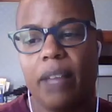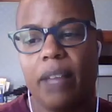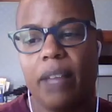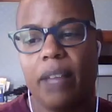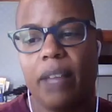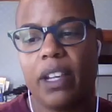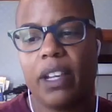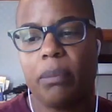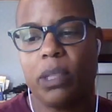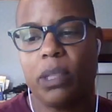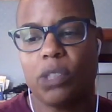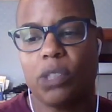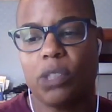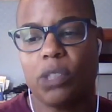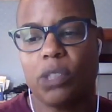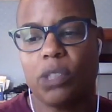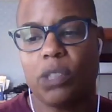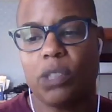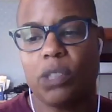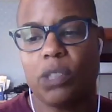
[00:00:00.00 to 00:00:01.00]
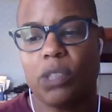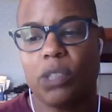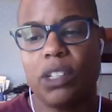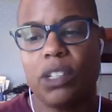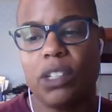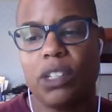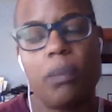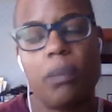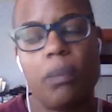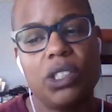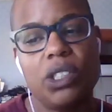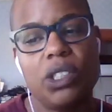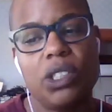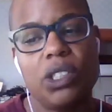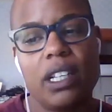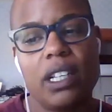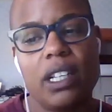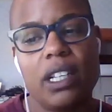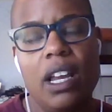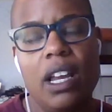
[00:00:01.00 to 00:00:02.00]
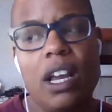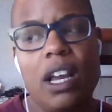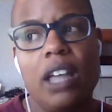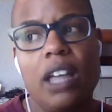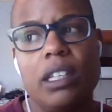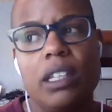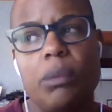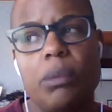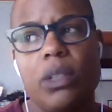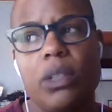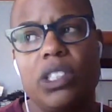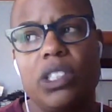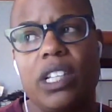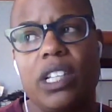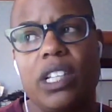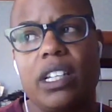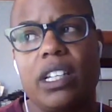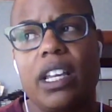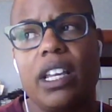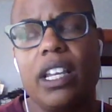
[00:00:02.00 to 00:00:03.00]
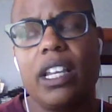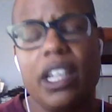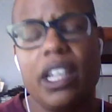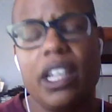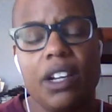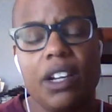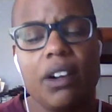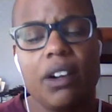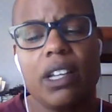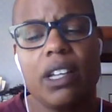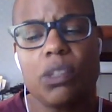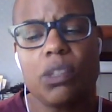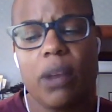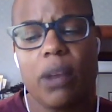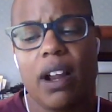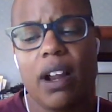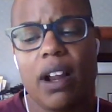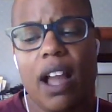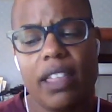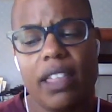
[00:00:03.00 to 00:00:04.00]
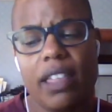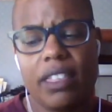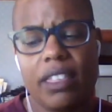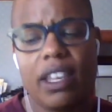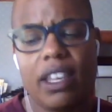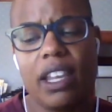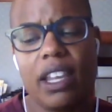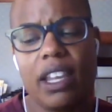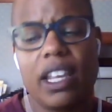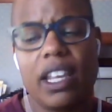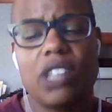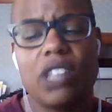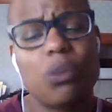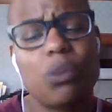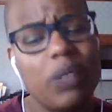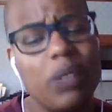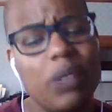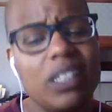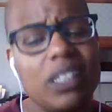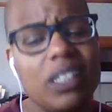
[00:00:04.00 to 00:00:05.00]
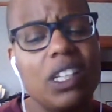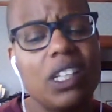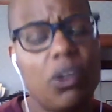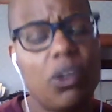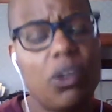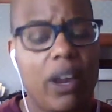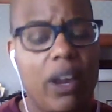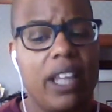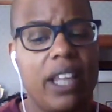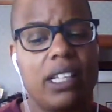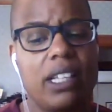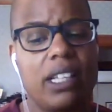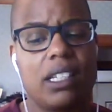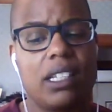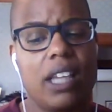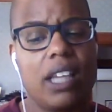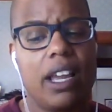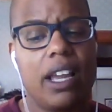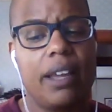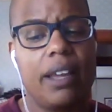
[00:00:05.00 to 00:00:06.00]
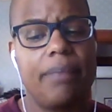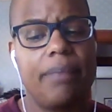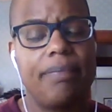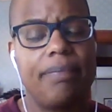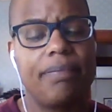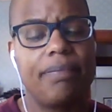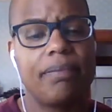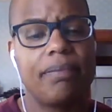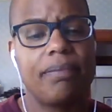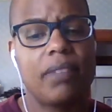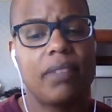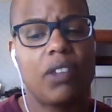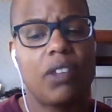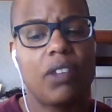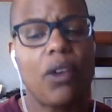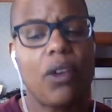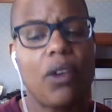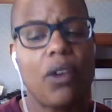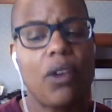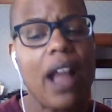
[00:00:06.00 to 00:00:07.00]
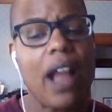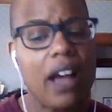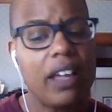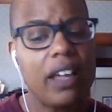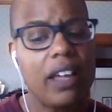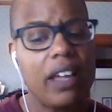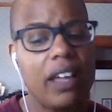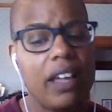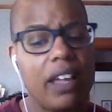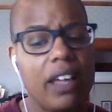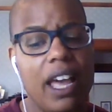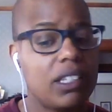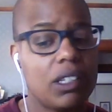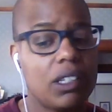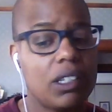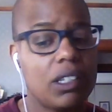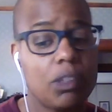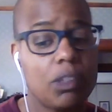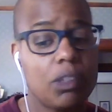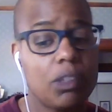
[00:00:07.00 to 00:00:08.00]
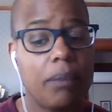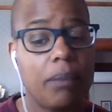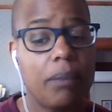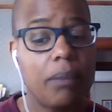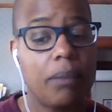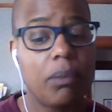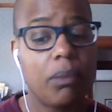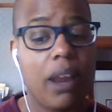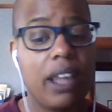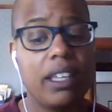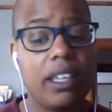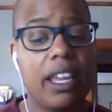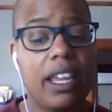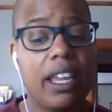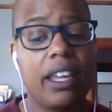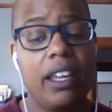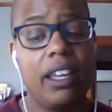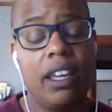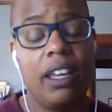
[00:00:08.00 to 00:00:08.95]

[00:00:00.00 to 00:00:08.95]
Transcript: get pushback that you are pushing a liberal agenda? And here is where I think it's really great for allies to speak up, right? Like,